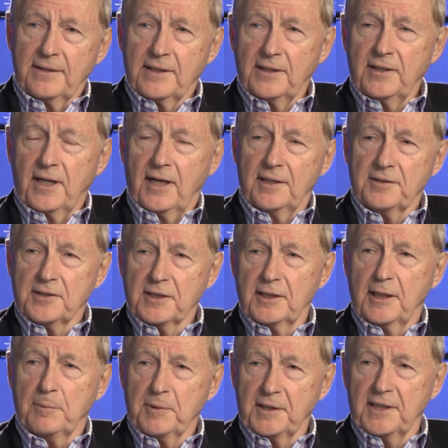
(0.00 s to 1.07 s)

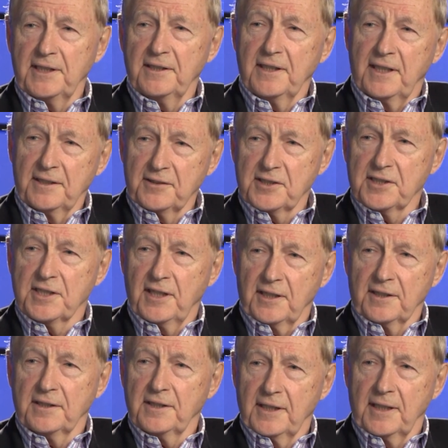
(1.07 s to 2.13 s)
non-celebrity,
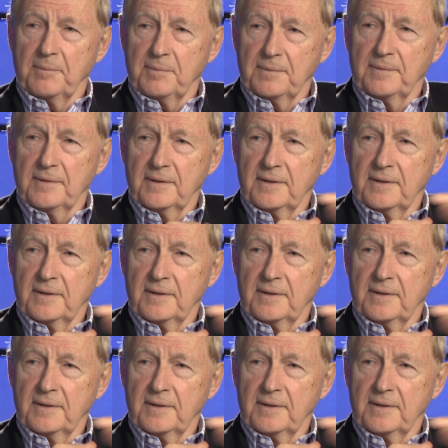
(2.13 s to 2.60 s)
non-star type